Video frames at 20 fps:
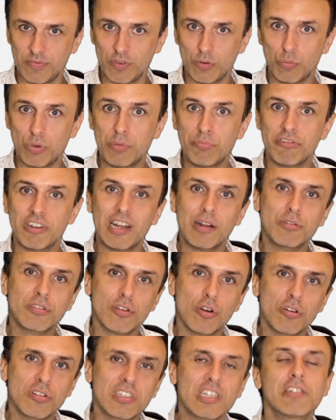We pronounce
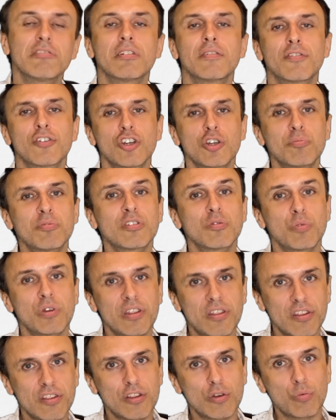auxiliary verbs
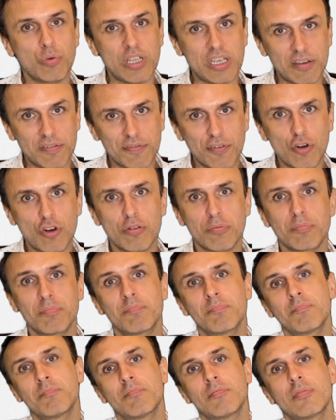with the weak form.
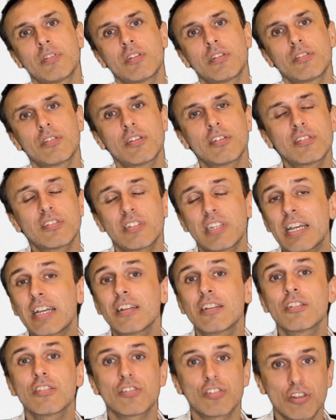The
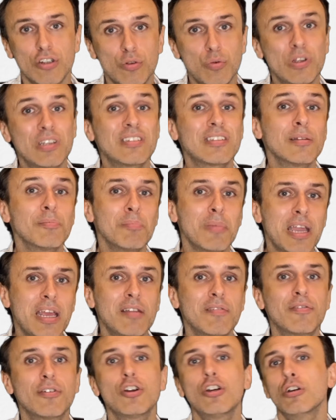second do is the main
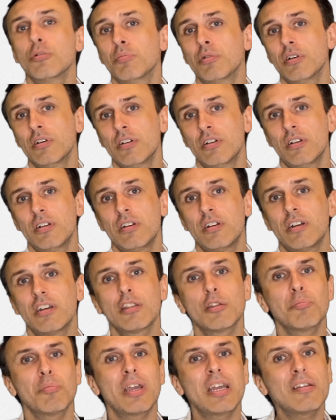verb, and
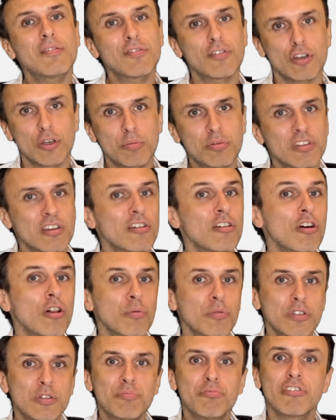the main verbs are
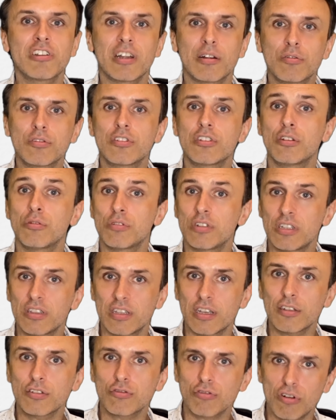always pronounced using
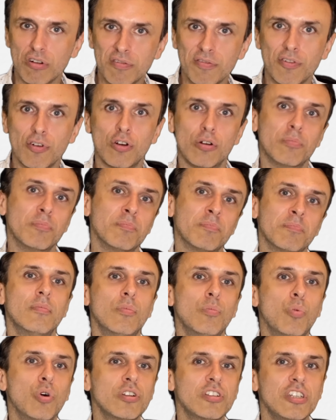their strong form.
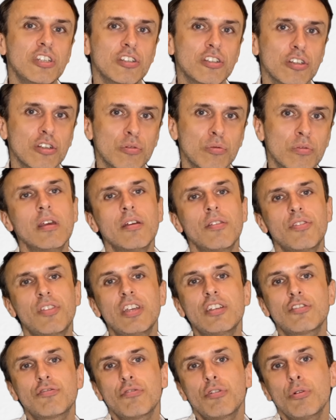What do you do?
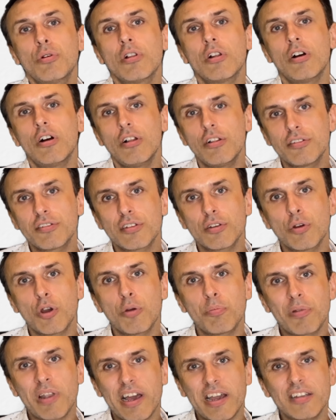This rule also
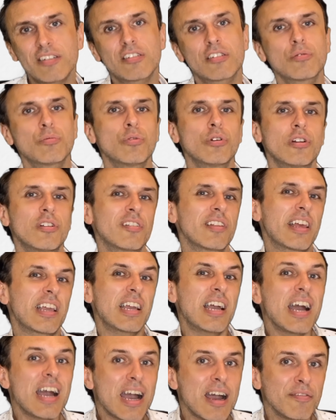applies to words like
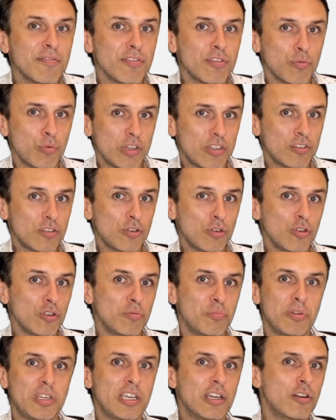have, which could
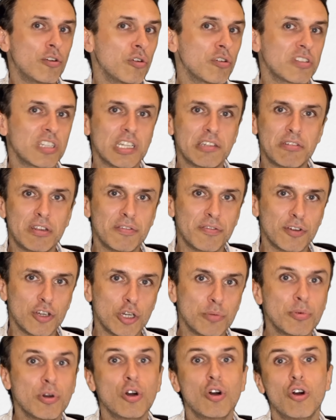be an auxiliary
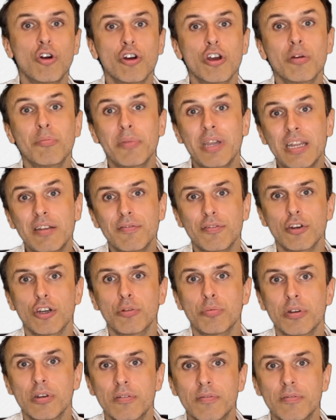verb or a main verb.